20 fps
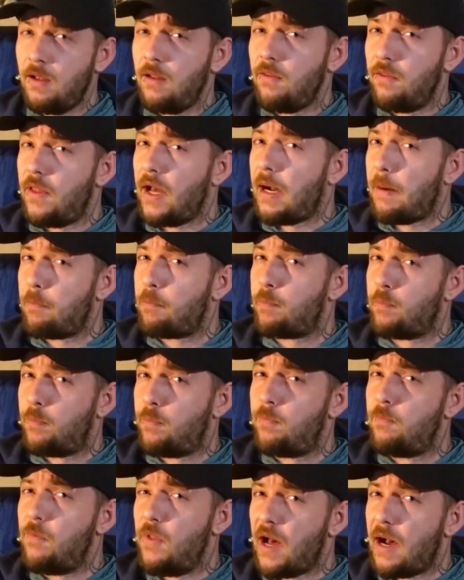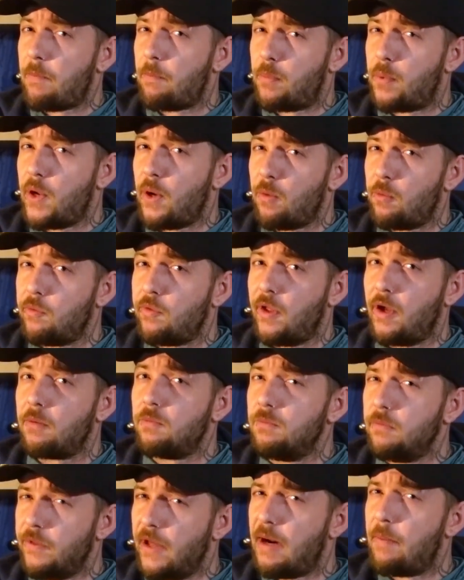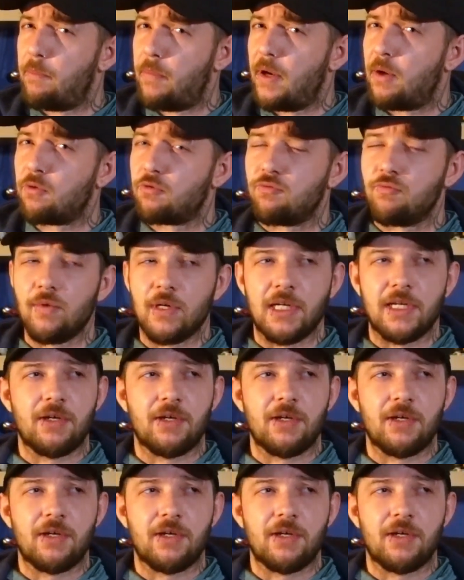that belt though, that belt's really